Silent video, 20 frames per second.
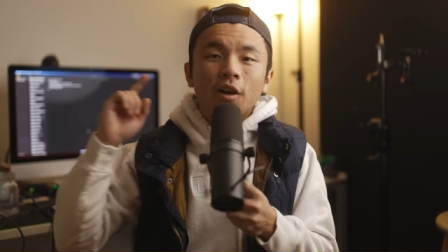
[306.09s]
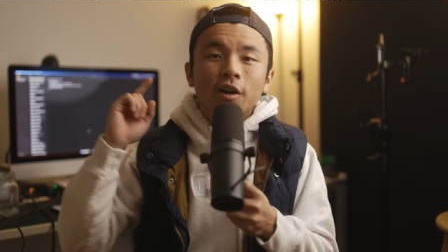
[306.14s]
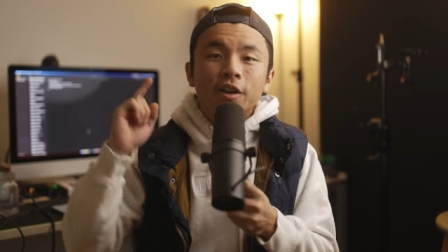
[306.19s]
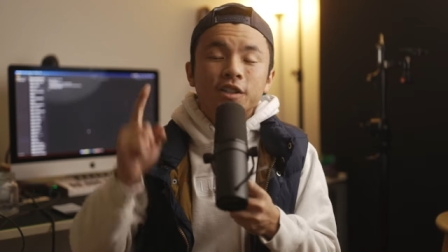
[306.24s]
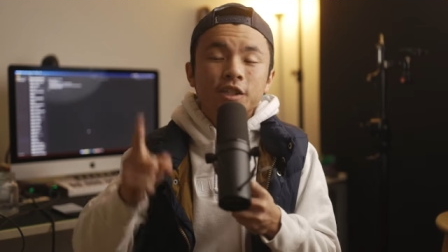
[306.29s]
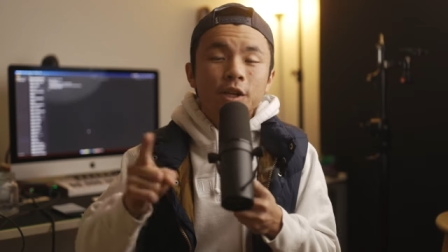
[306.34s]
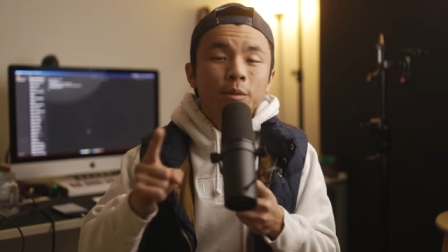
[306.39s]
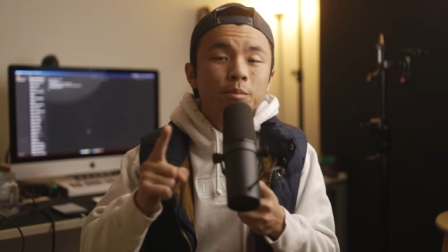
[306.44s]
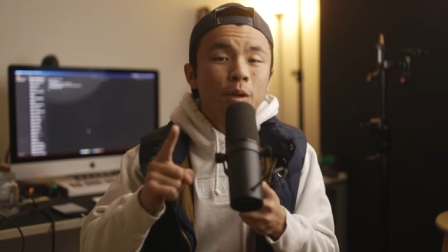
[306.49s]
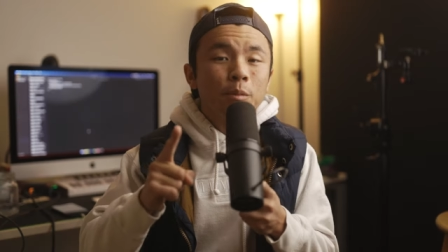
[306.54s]
All
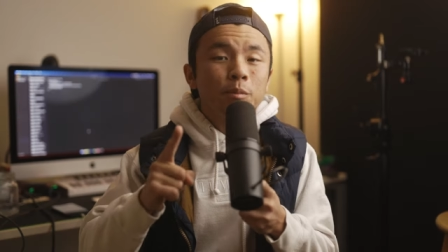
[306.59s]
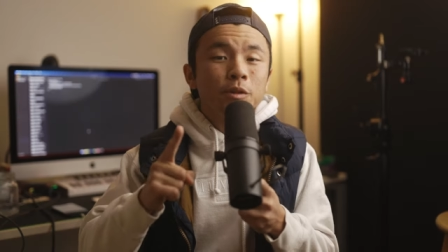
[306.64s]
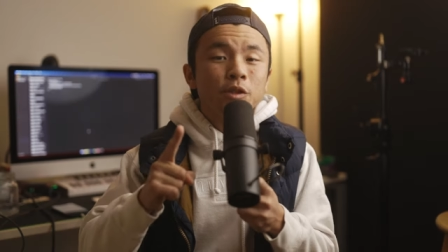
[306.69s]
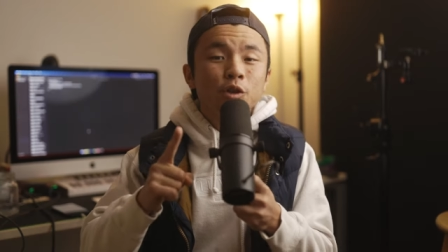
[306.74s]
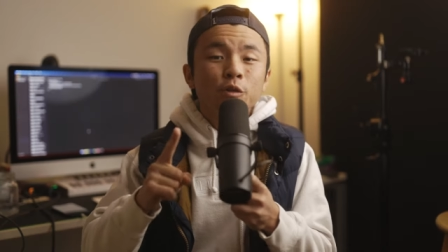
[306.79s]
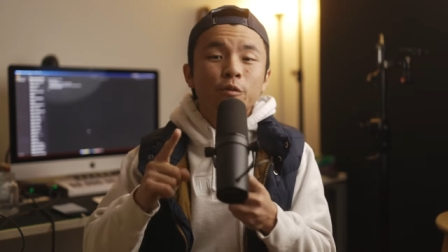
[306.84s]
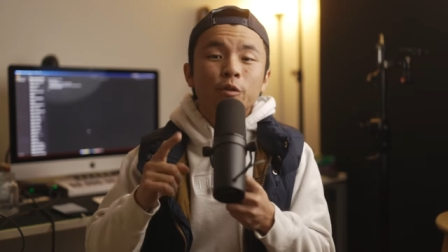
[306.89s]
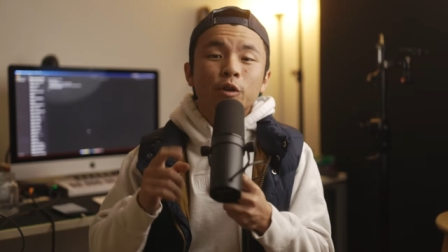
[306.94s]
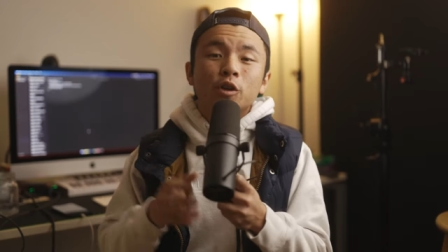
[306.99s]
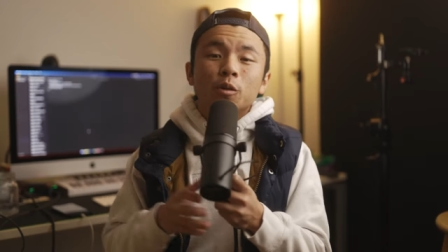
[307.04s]
right, tip number
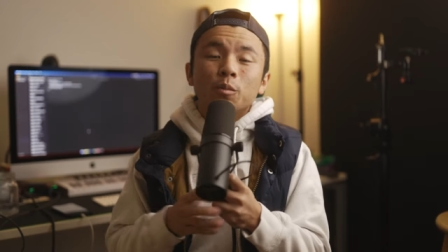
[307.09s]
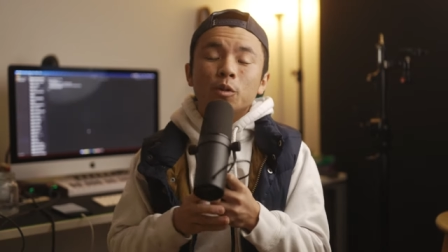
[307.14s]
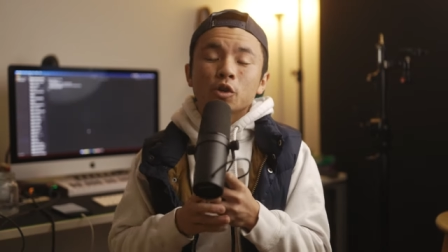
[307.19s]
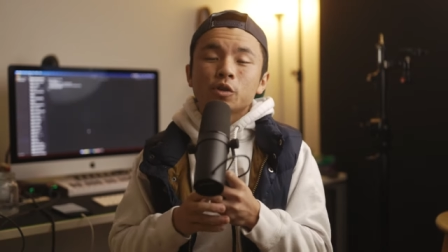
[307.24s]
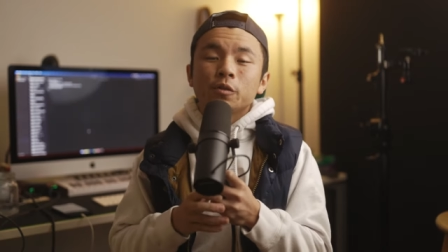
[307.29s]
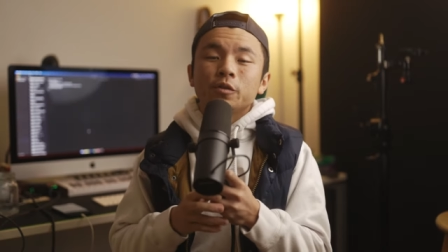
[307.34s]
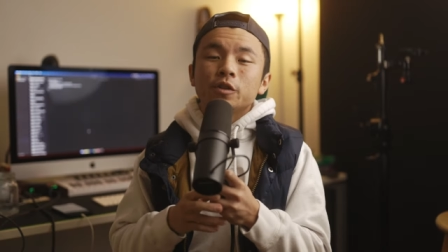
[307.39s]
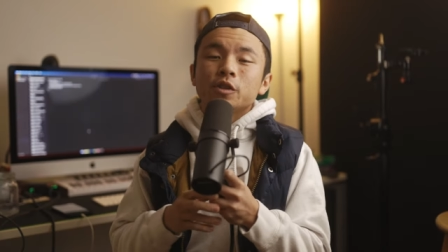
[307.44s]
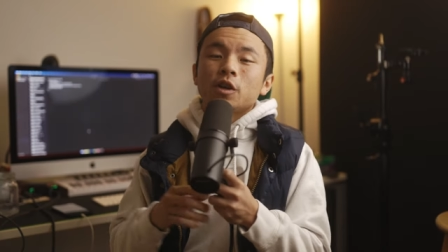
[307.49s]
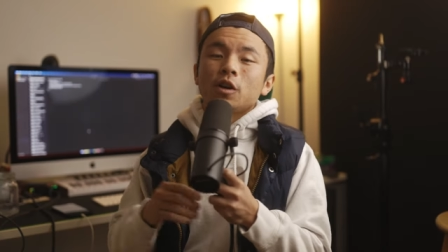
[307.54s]
two for
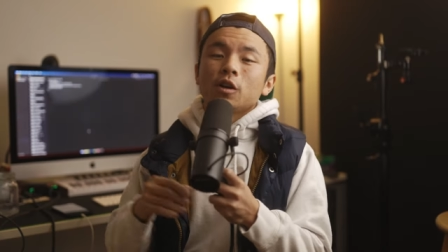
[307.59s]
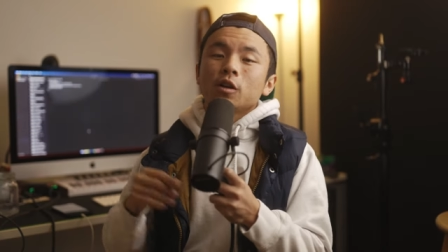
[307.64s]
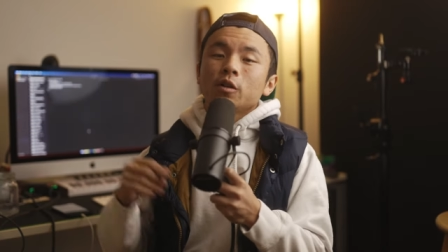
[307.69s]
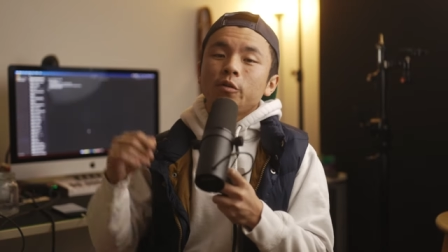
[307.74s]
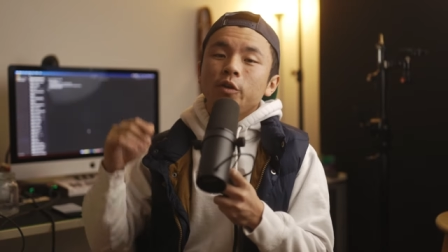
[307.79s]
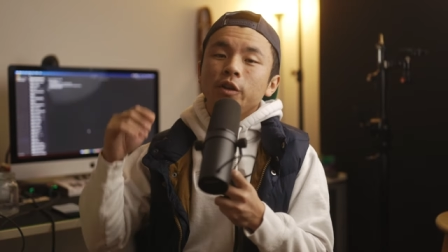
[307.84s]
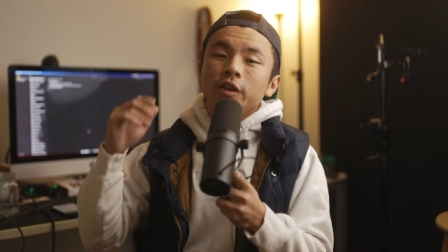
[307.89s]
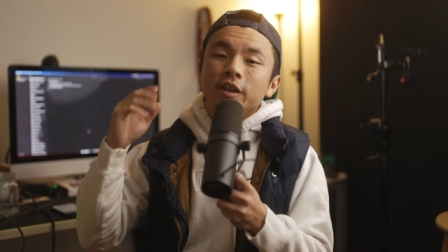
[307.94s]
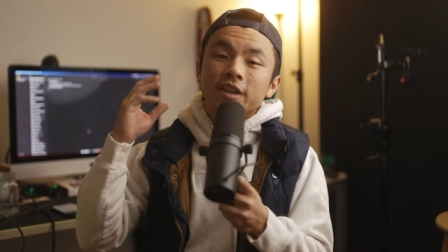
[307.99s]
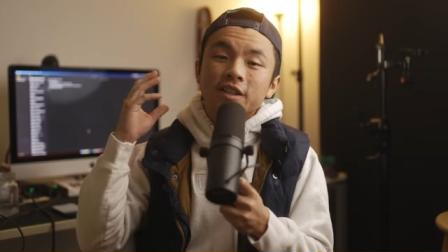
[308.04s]
commercial
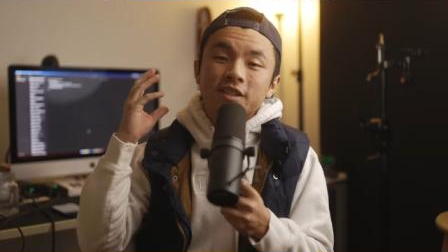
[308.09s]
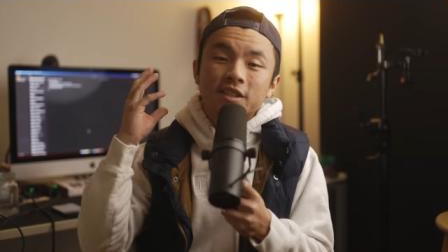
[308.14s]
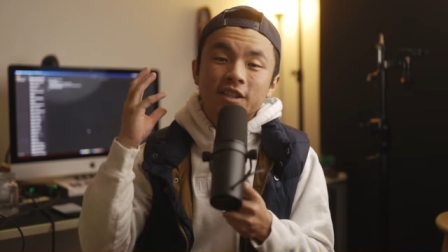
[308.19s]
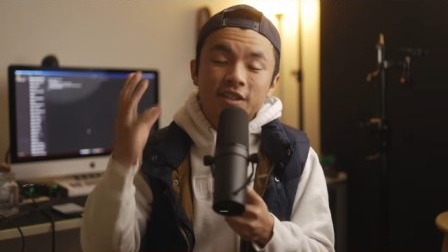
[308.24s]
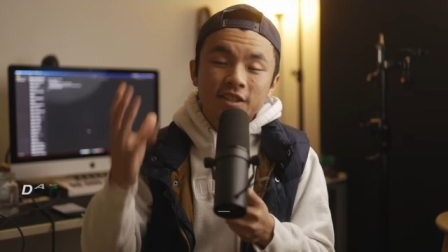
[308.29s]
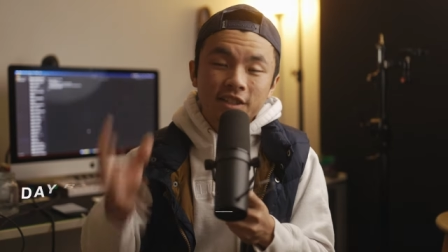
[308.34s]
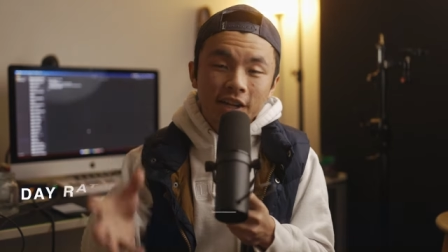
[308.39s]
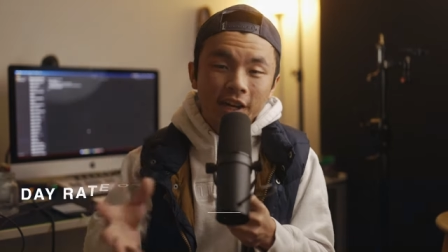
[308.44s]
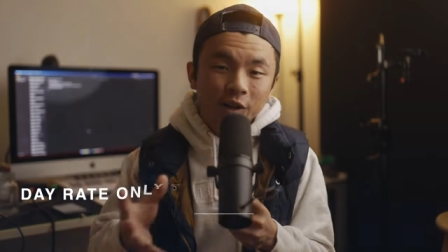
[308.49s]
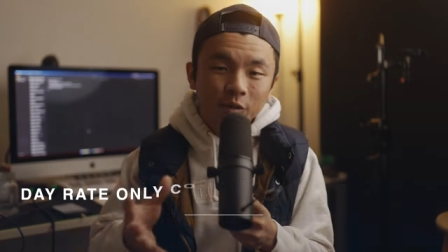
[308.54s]
photography is the
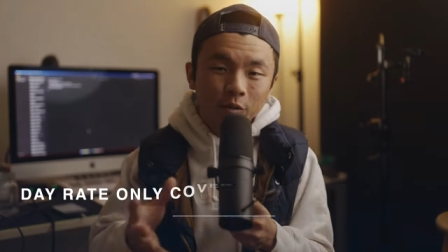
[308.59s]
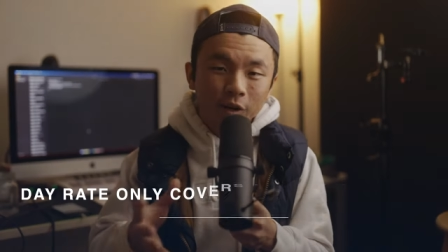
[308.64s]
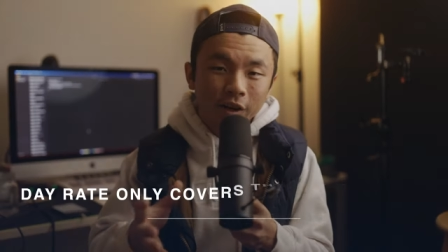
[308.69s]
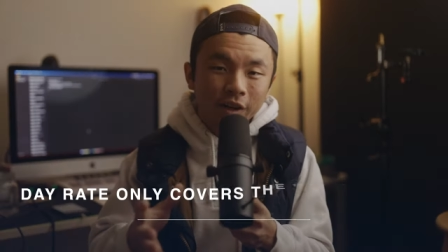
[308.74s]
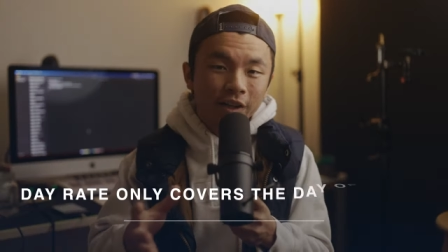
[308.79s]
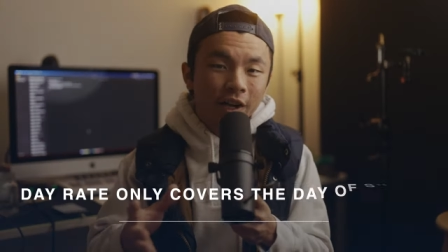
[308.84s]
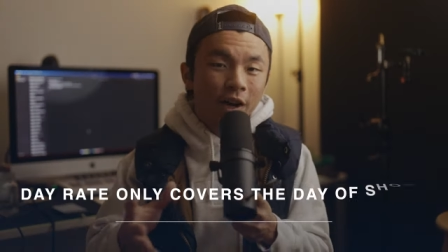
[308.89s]
day rate.